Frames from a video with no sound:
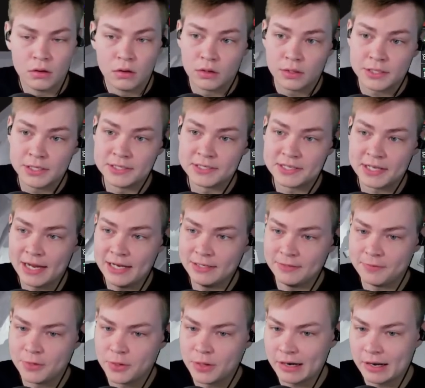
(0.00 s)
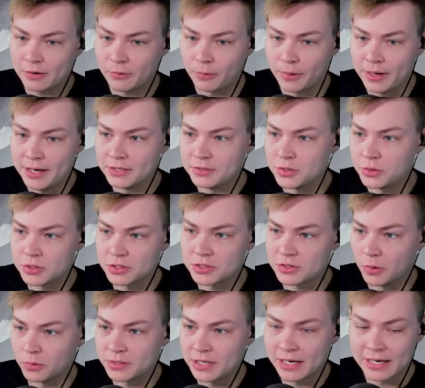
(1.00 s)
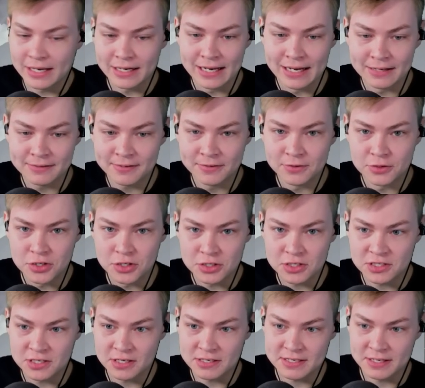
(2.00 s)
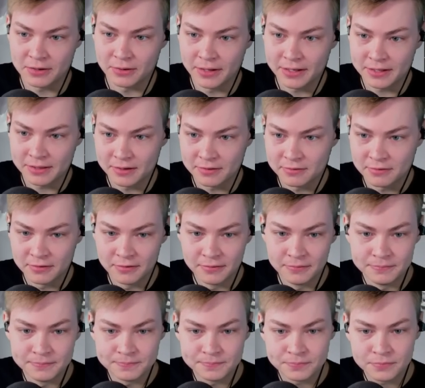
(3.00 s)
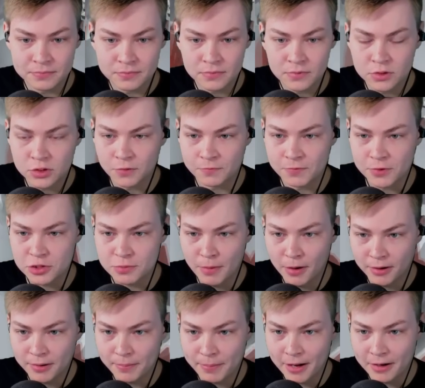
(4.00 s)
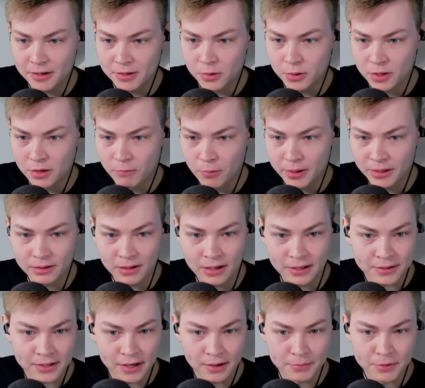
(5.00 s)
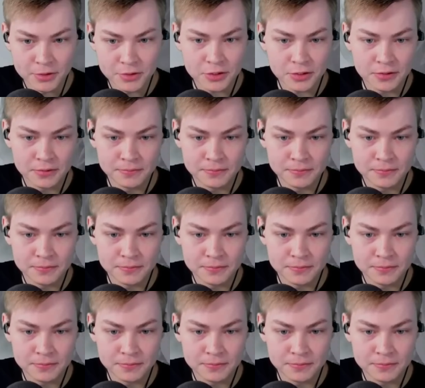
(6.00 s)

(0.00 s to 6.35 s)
Contain, if you get out of range, you just don't take any hits and she just sits there like this. So if you're smart about it, you can avoid a lot of damage.